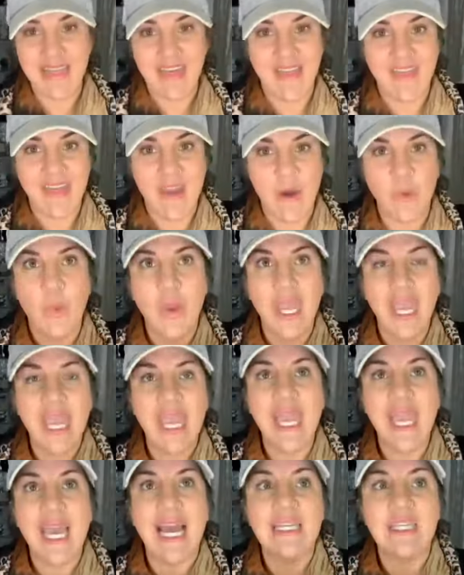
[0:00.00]
that we
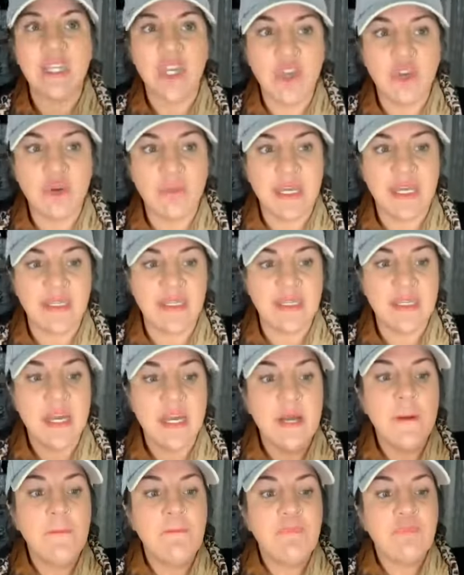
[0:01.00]
as humans
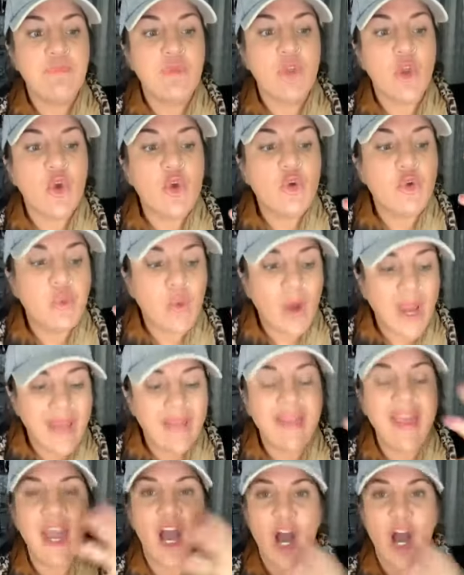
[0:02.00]
greatly
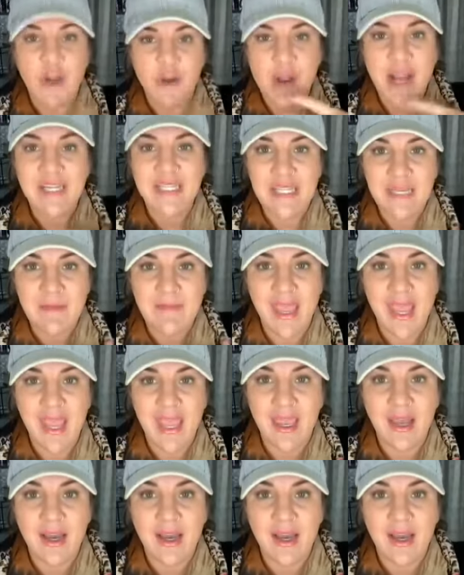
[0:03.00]
underestimate,